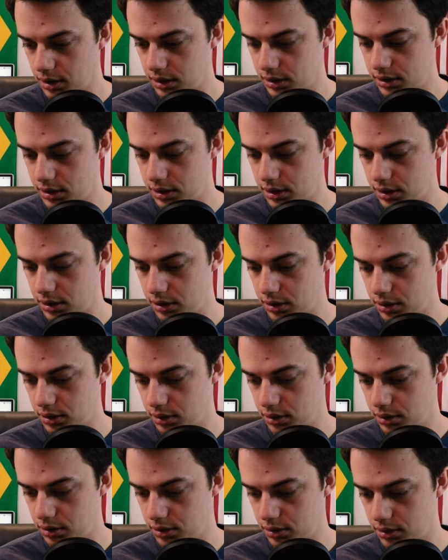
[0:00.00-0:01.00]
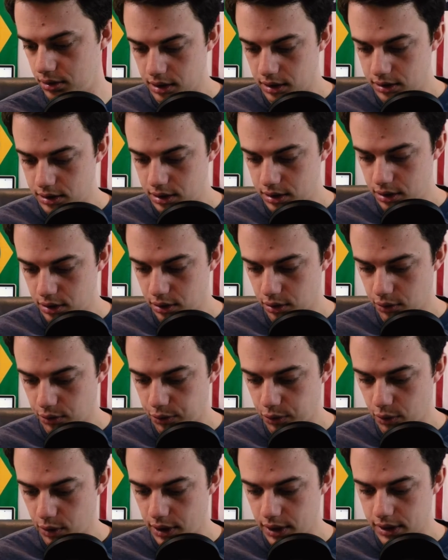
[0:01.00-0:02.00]
Let's do
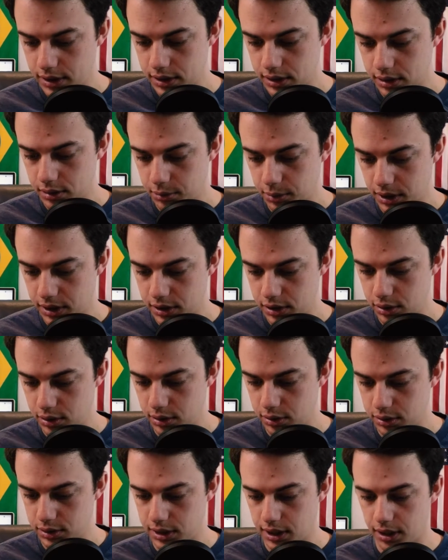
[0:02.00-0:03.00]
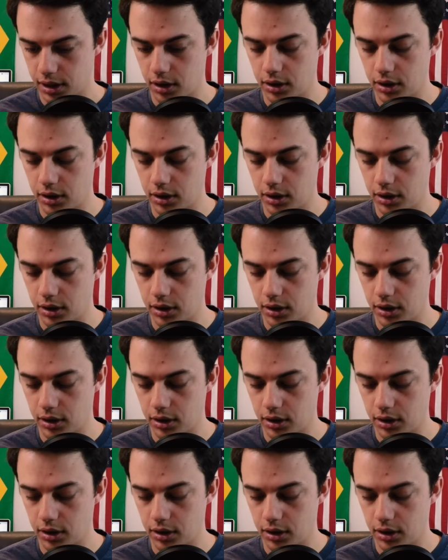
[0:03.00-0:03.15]
4x 2 = 10.